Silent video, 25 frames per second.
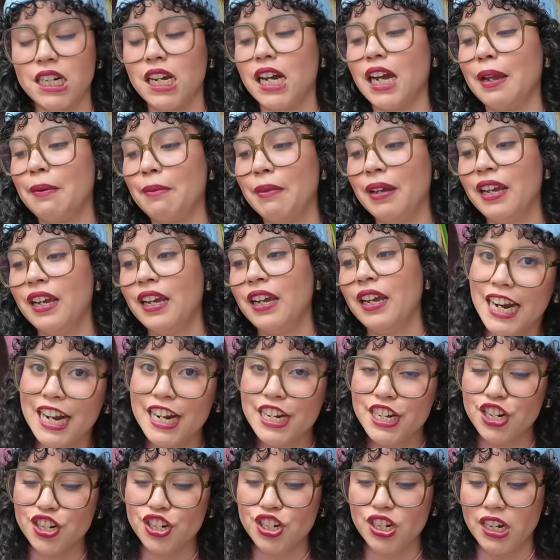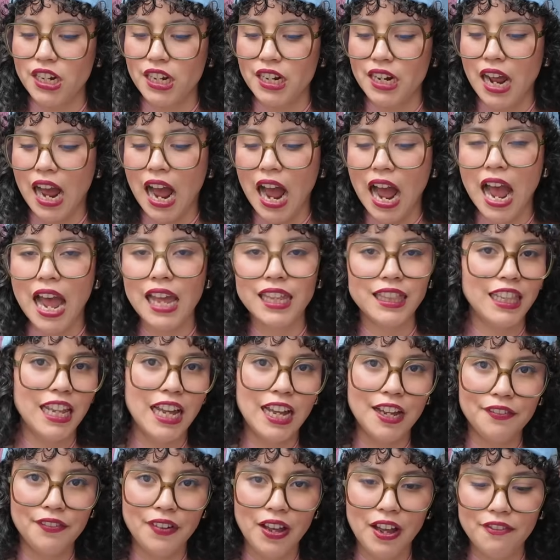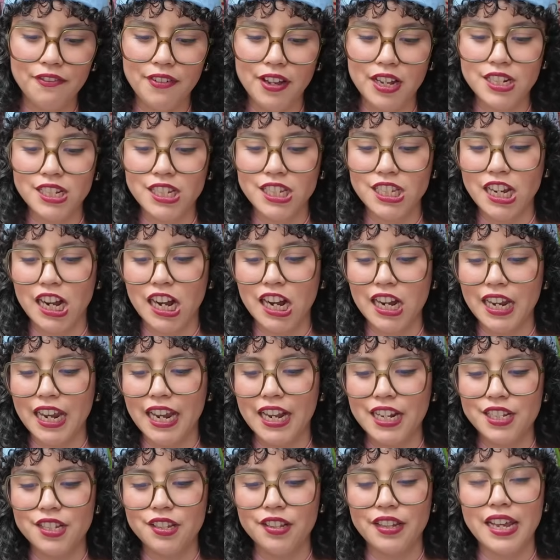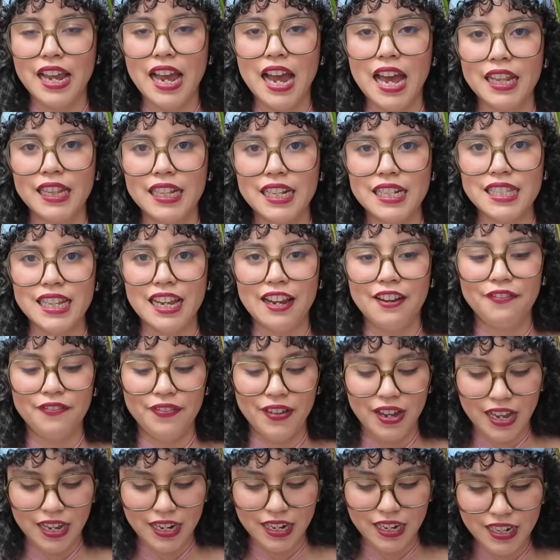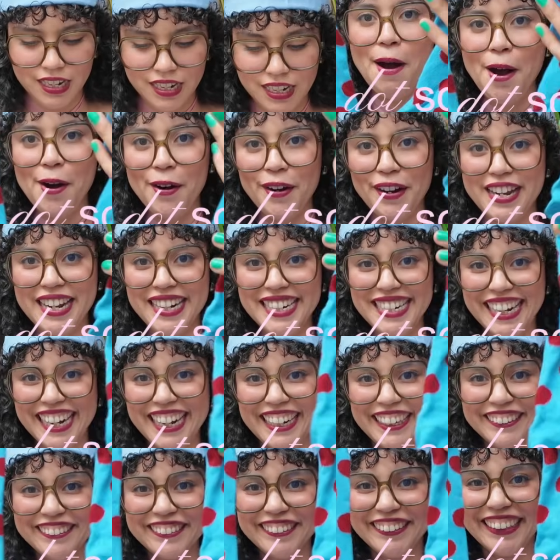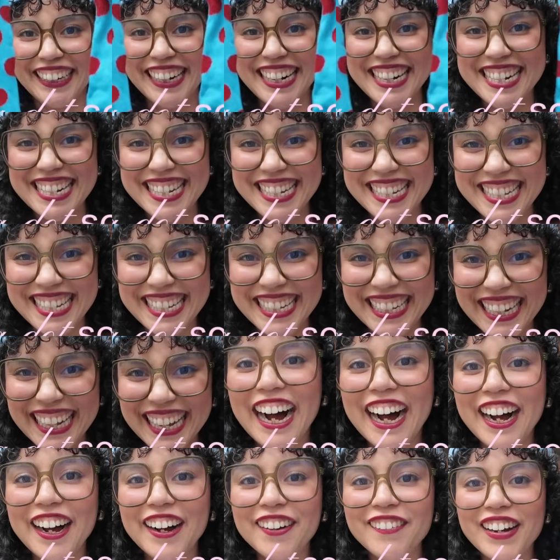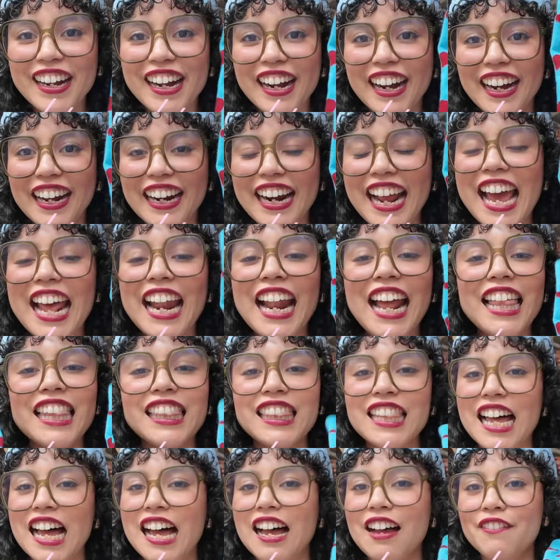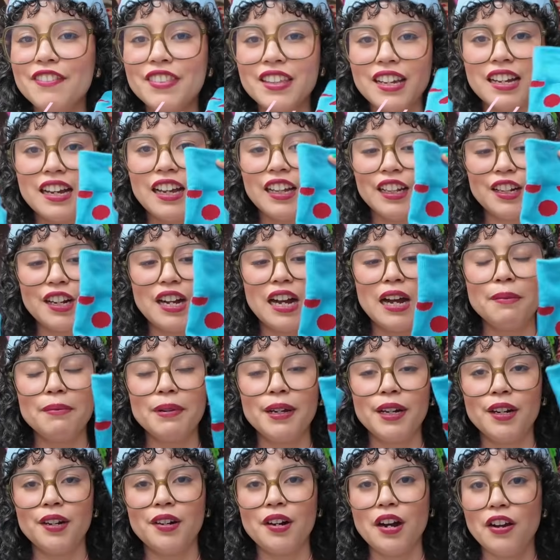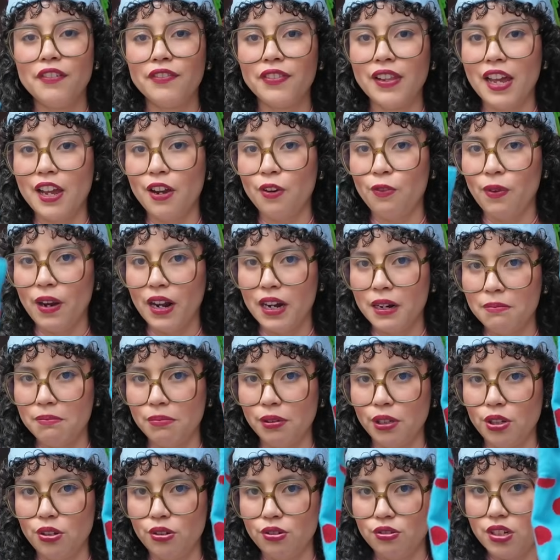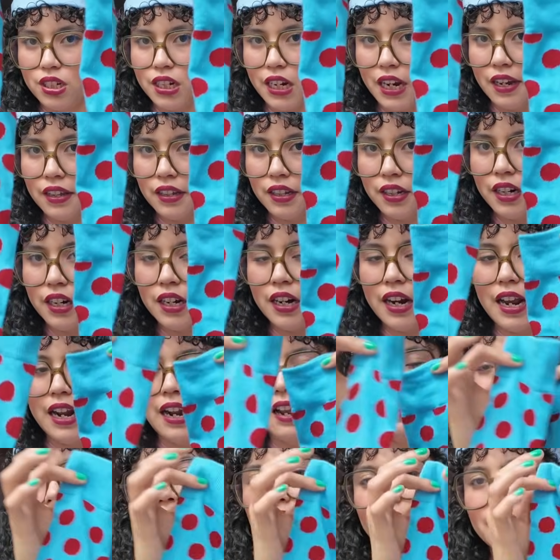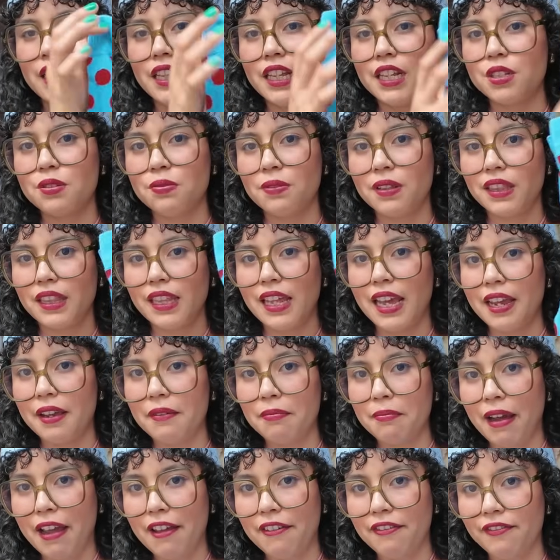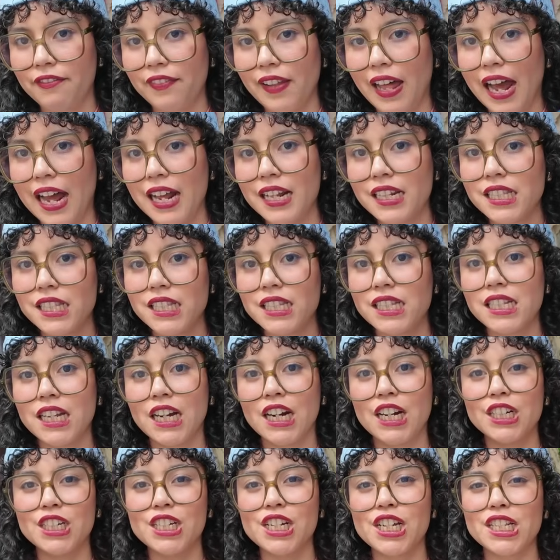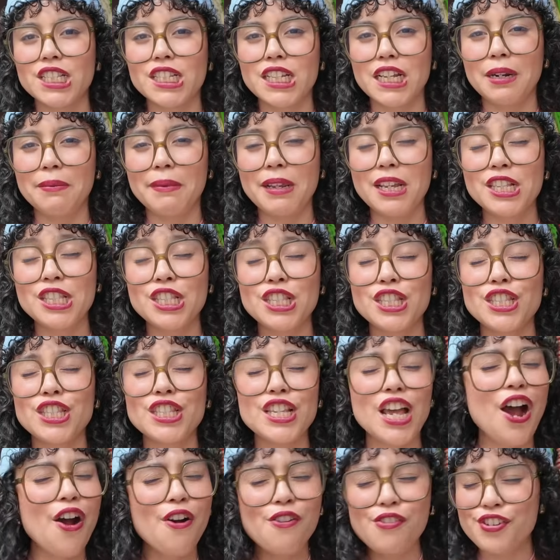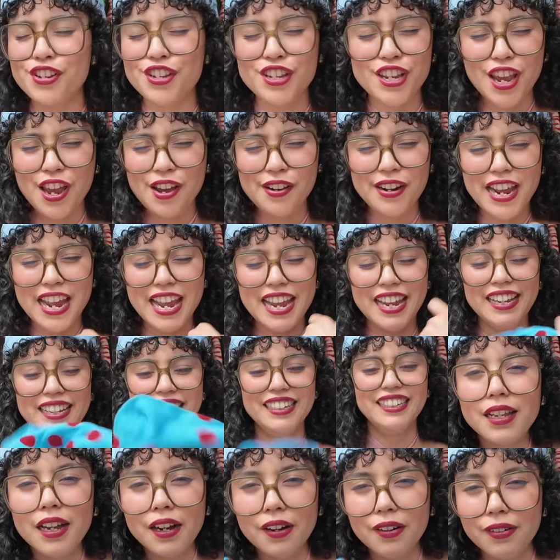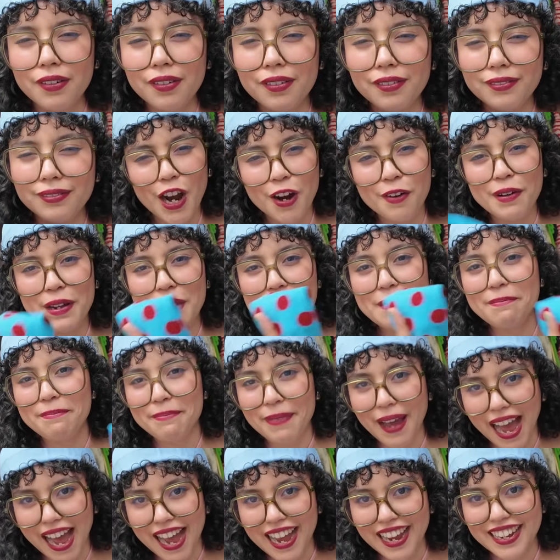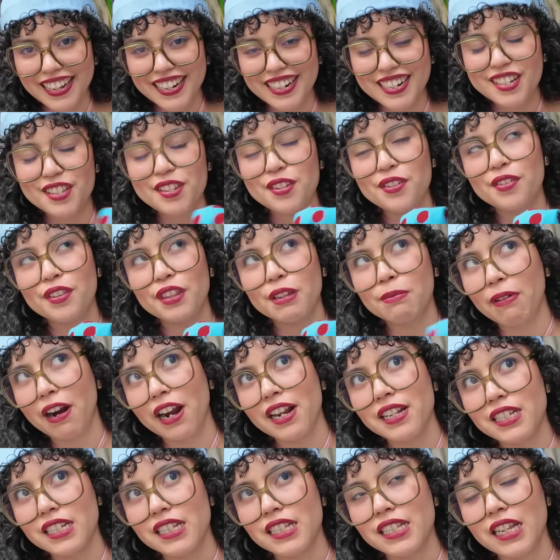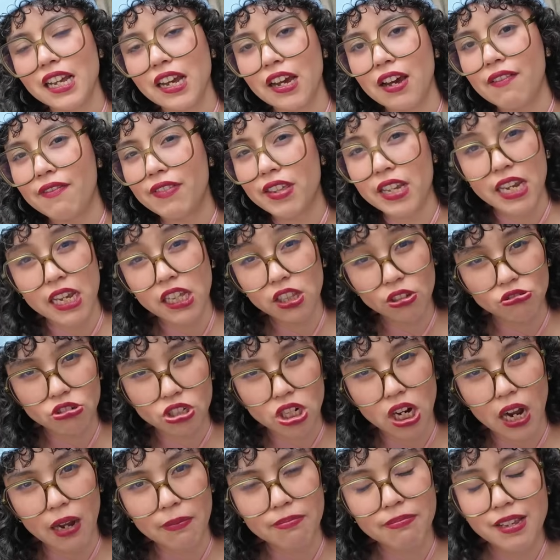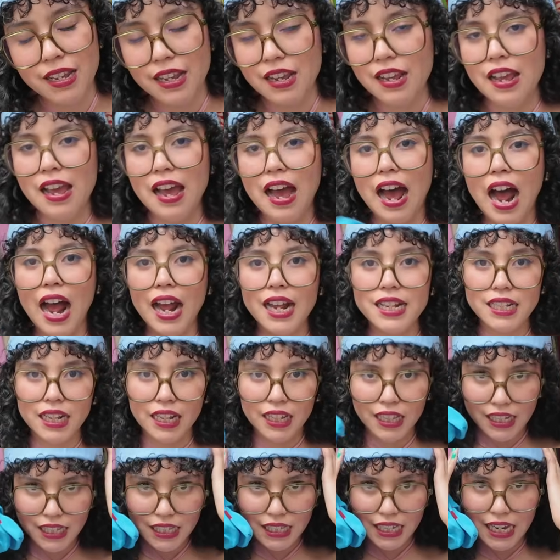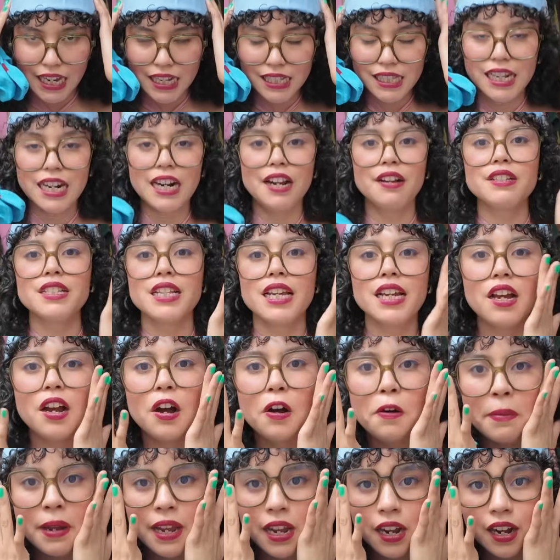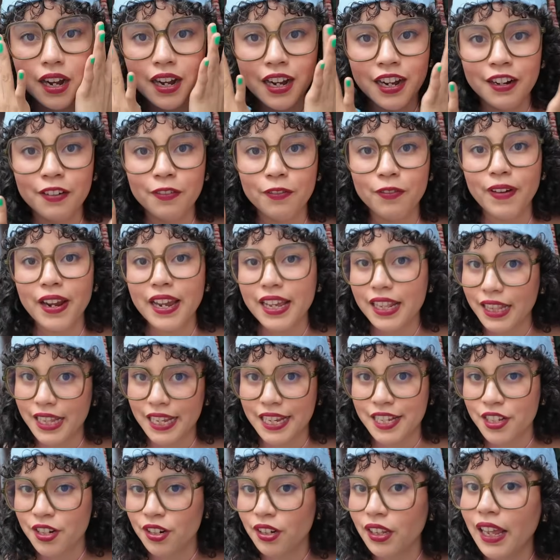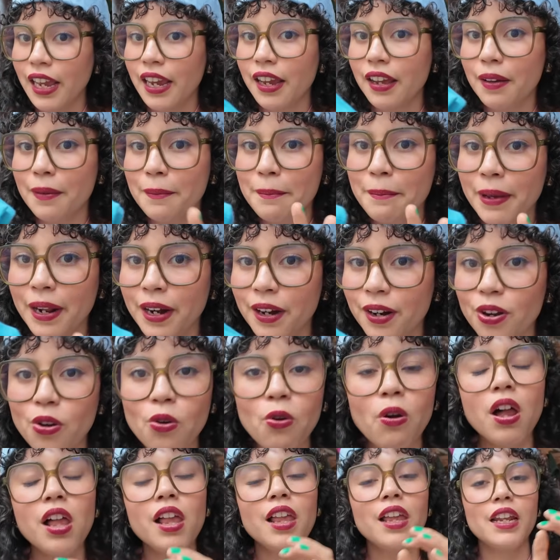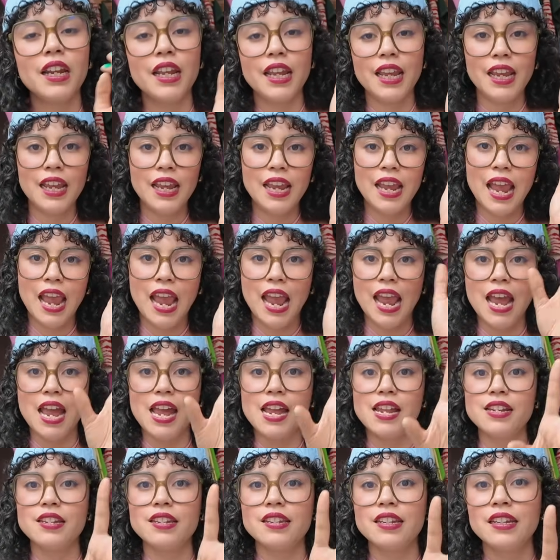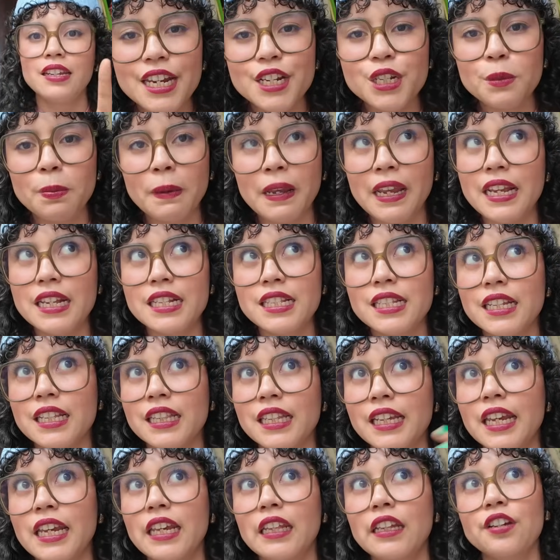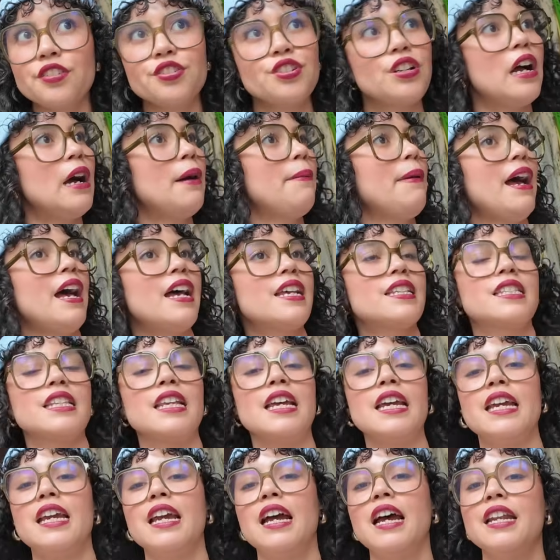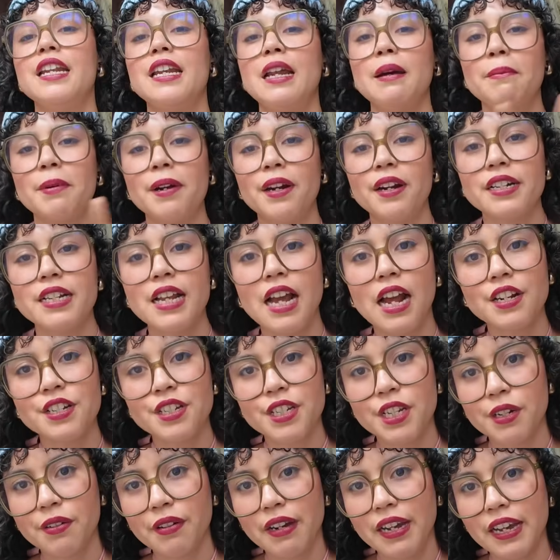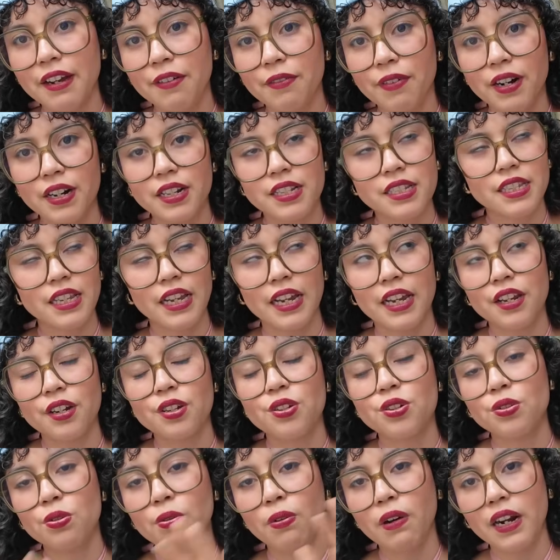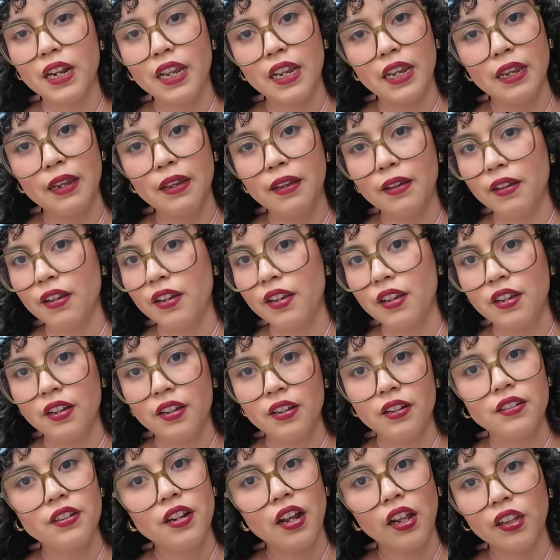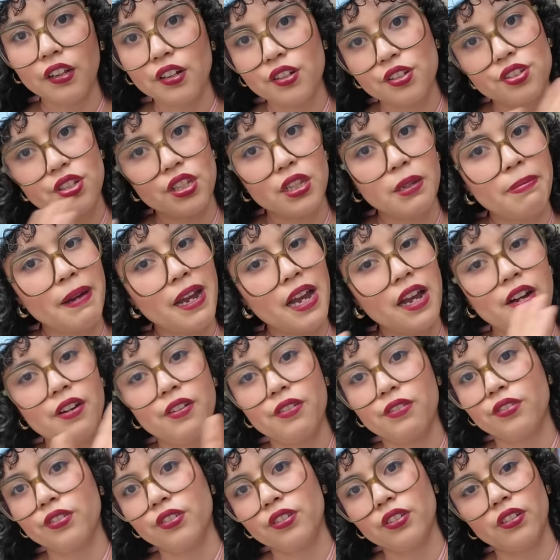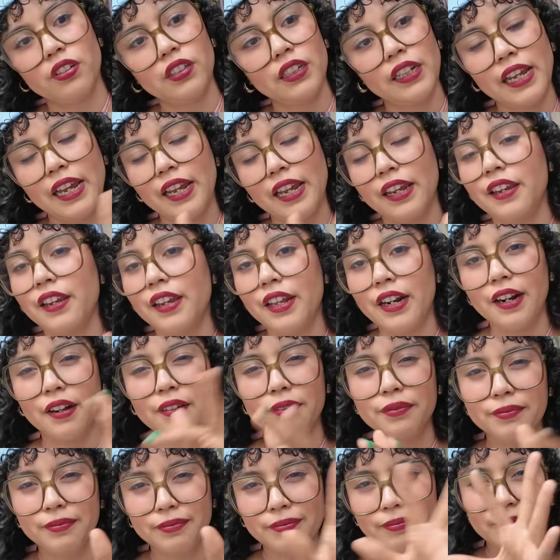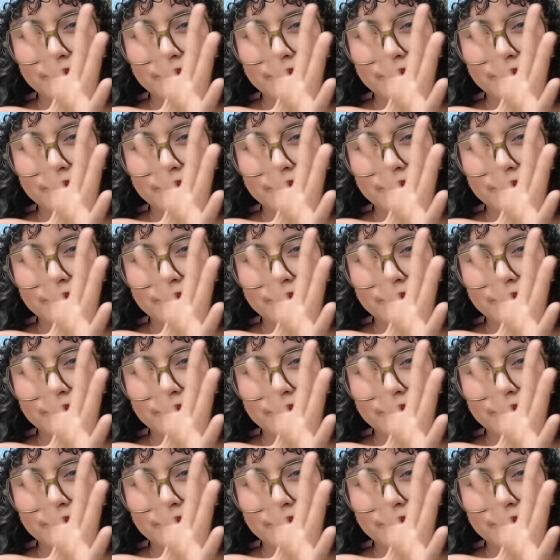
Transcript: time. In addition, I love a fun sock, and so they have these like fun polka dot ones. Oh my god, and I love the color combo of like red and blue together, and I feel like this with like my flats are just gonna be so cutie. So going back to the prices of the kilo shop, I saw these things and I was like, oh my god, wait, these are like better quality, and each piece in the kilo shop has like a number attached to it where it's like $20 to the pound, or like, you know,